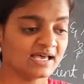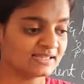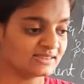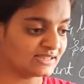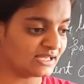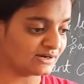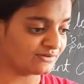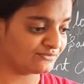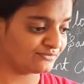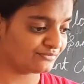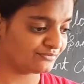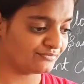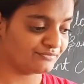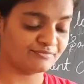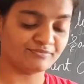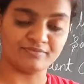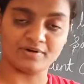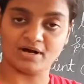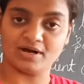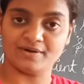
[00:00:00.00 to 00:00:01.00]

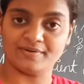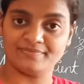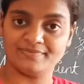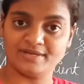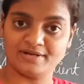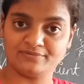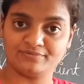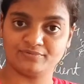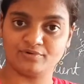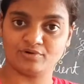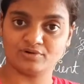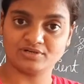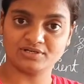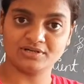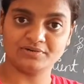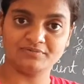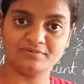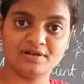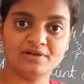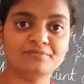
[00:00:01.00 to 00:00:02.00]
that
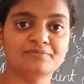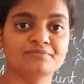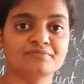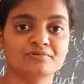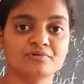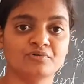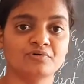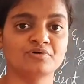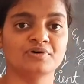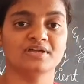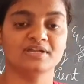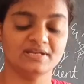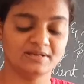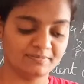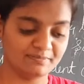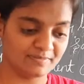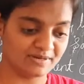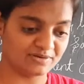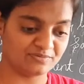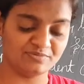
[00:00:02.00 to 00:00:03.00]
water will flow
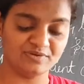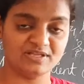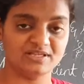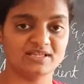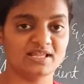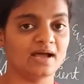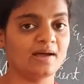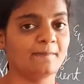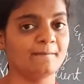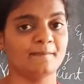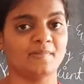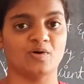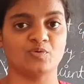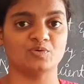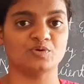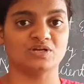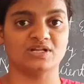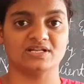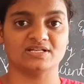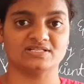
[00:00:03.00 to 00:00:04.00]
in between the
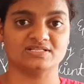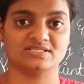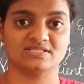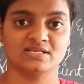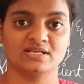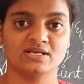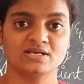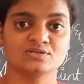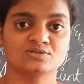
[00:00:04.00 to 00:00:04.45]
mountains.